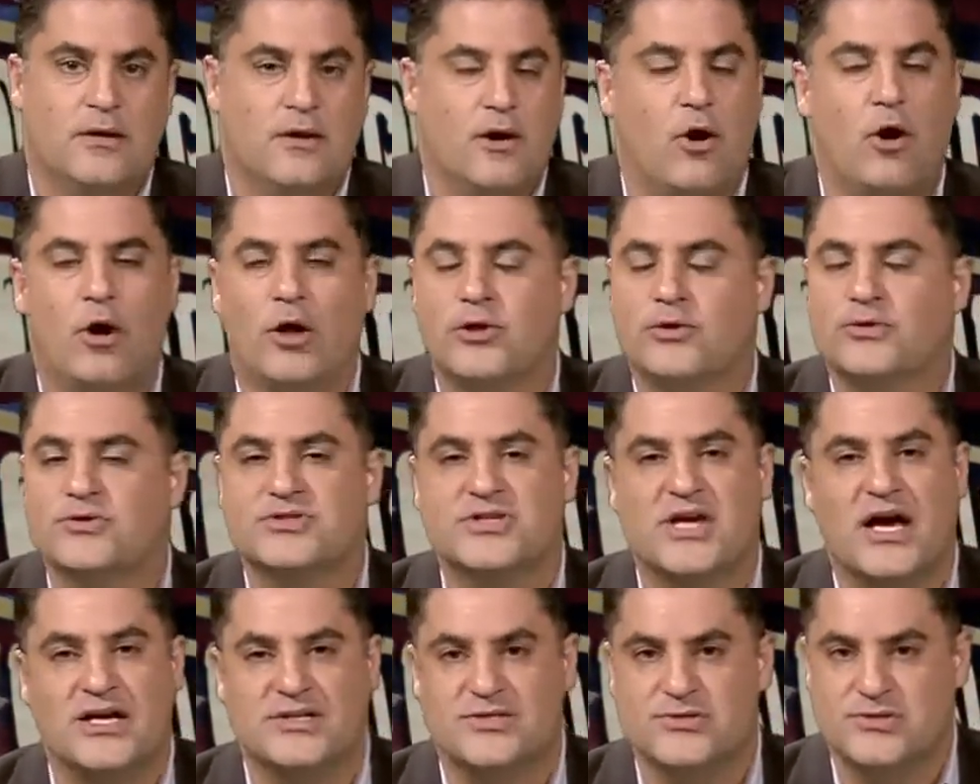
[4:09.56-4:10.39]
All
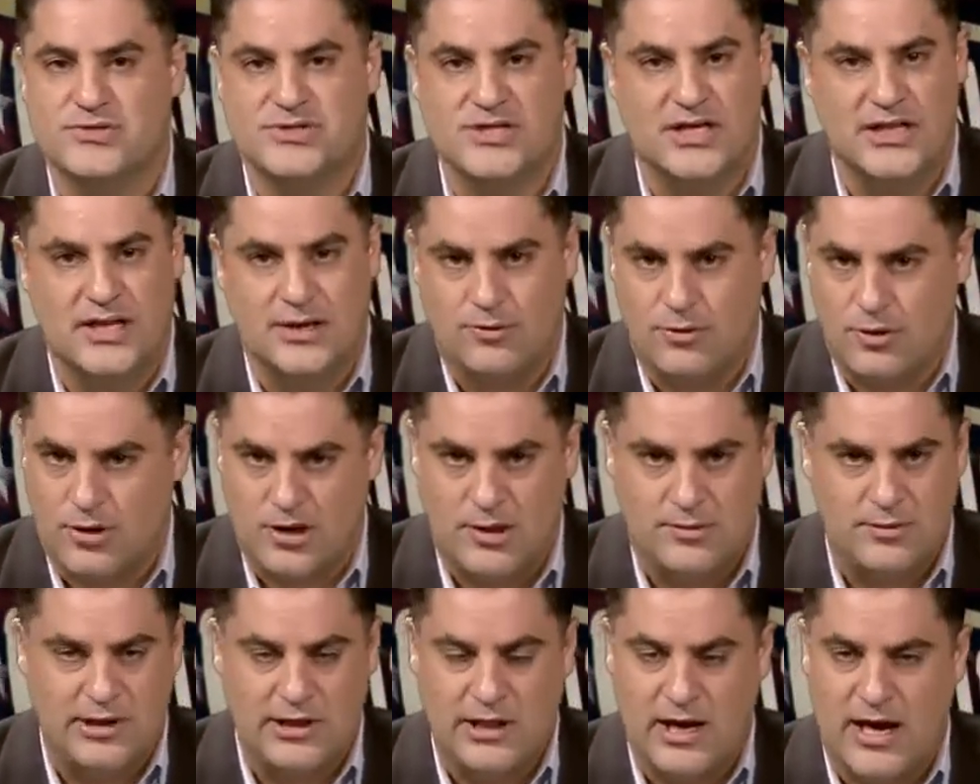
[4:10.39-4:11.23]
those guys who said they weren't
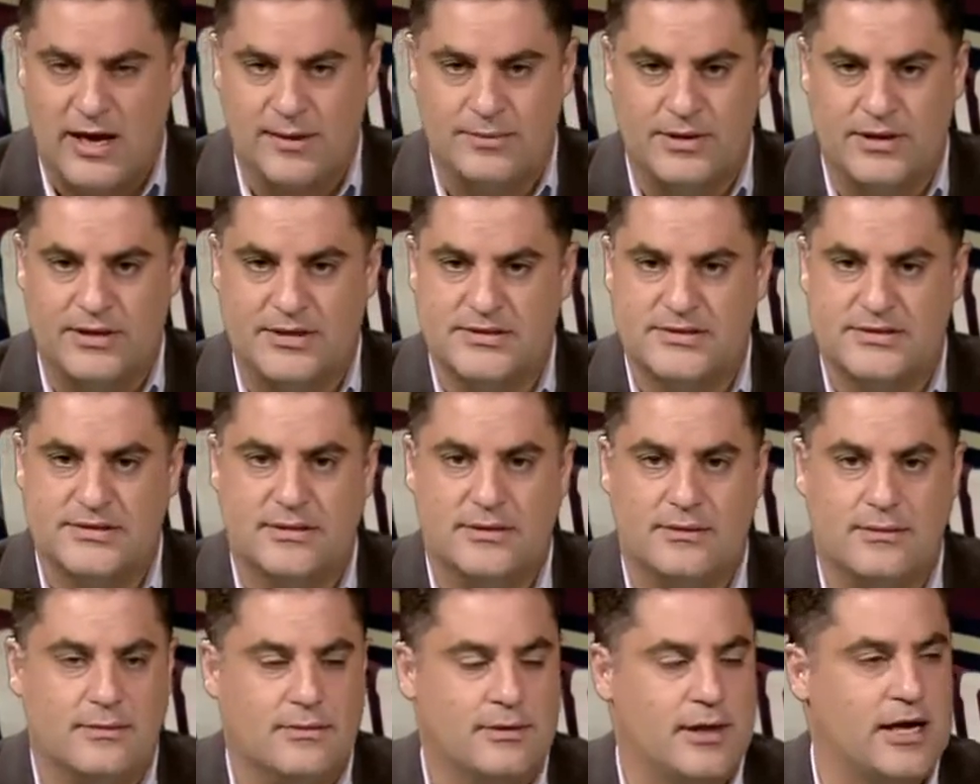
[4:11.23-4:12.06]
going to be lobbyists,
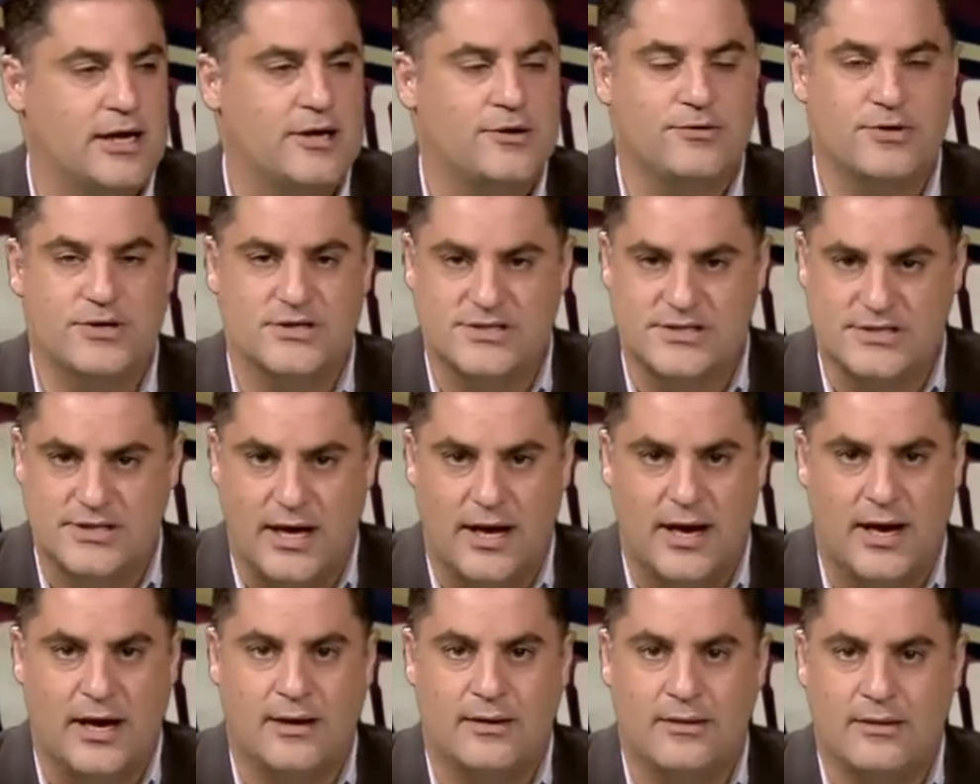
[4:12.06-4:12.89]
like Chris
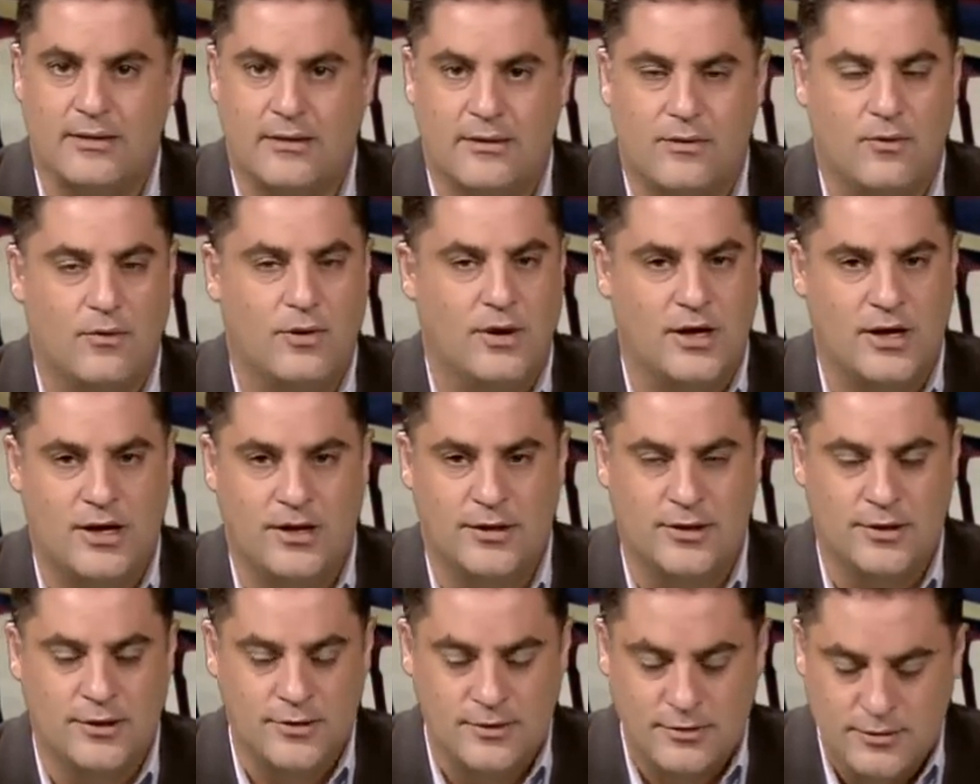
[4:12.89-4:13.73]
Dodd, what do you
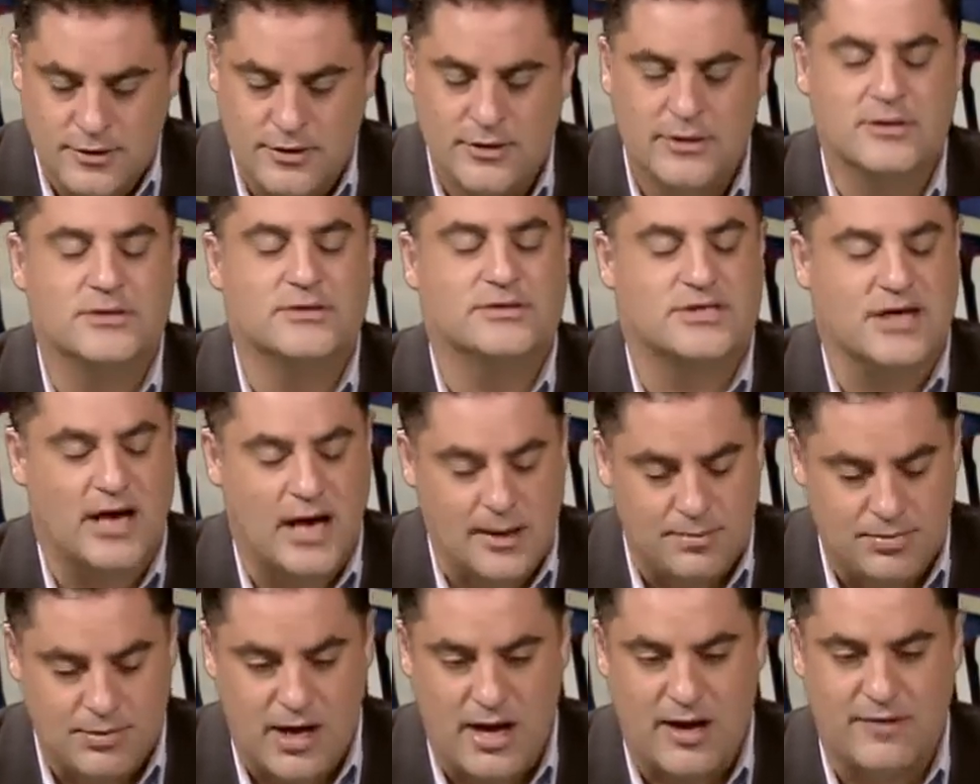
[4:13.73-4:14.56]
do?
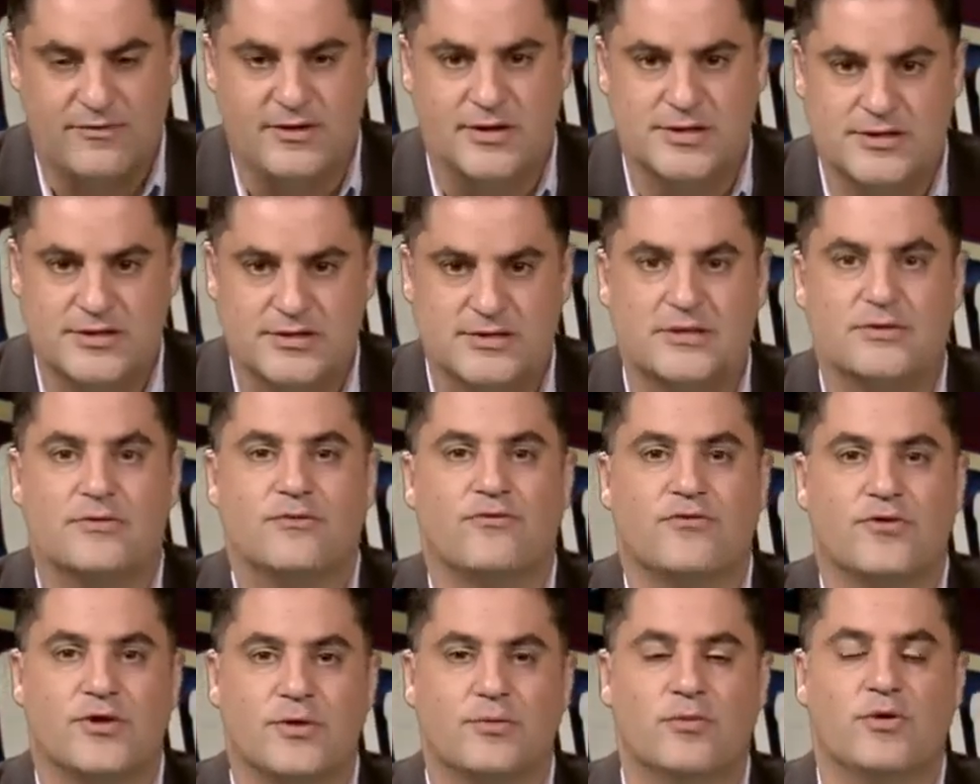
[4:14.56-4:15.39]
Top lobbyist
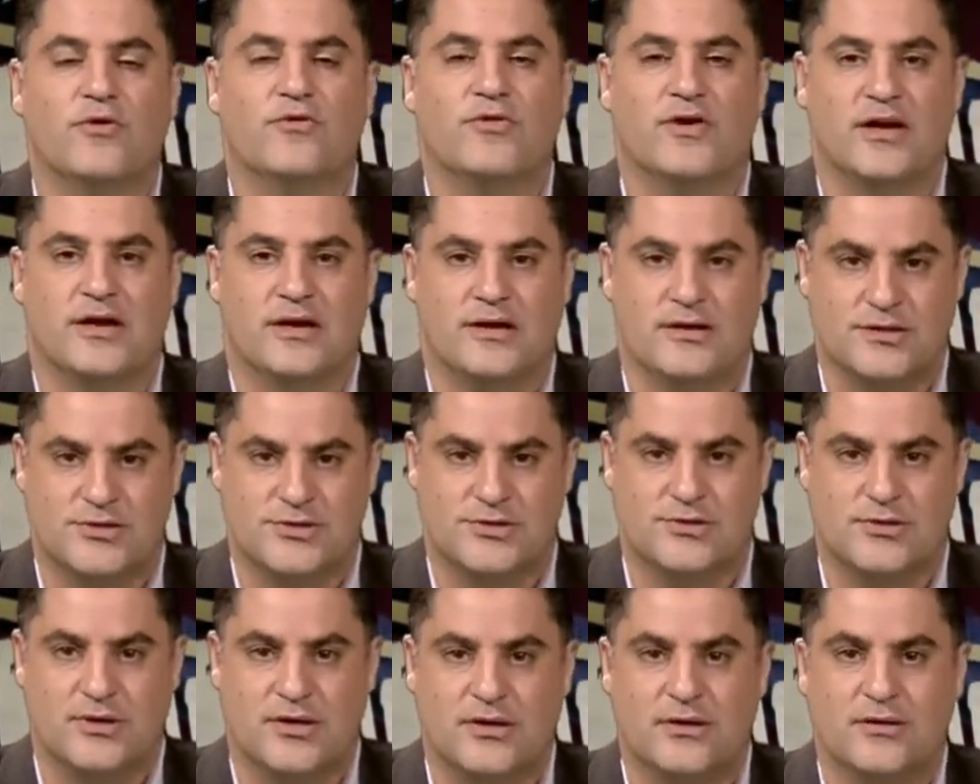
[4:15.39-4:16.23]
for the movie
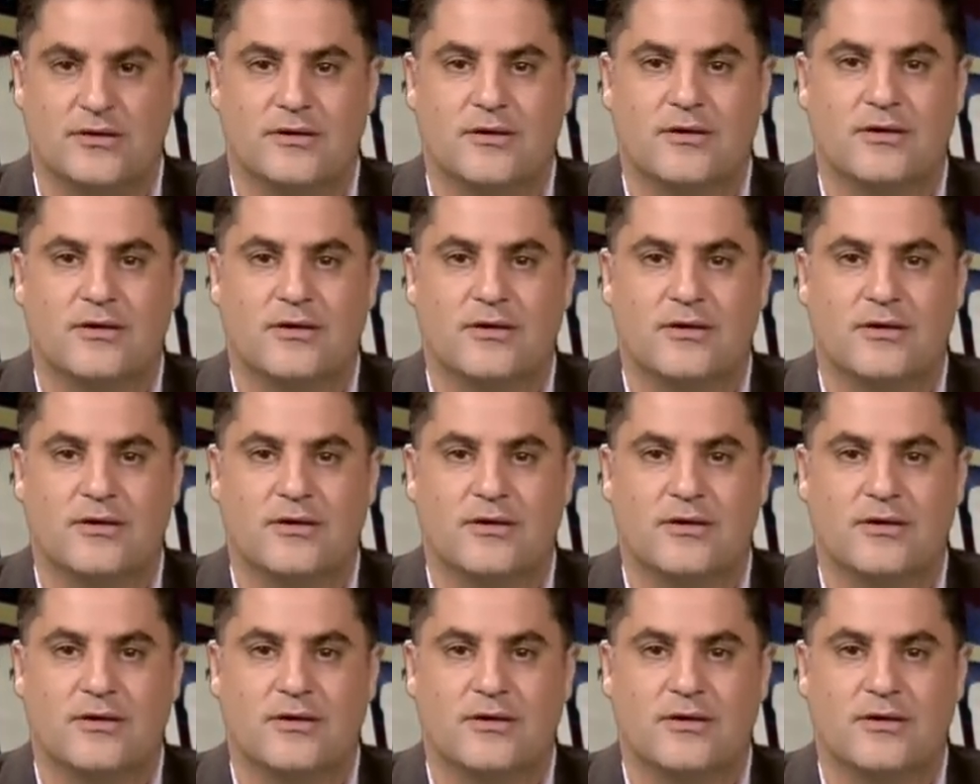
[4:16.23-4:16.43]
industry.